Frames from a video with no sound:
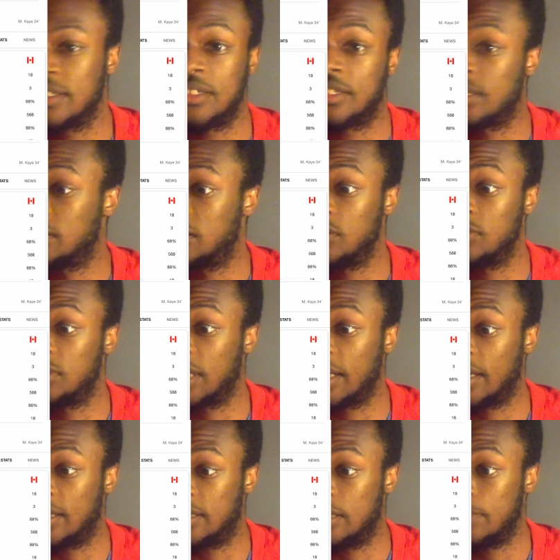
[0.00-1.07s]
continue
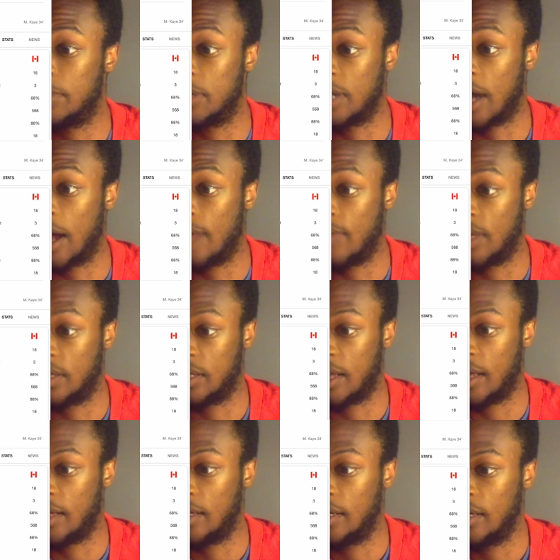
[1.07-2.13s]
taking a deeper dive at
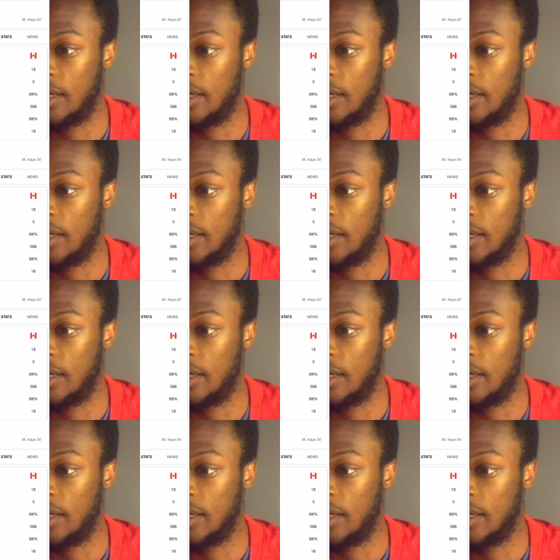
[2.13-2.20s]
that,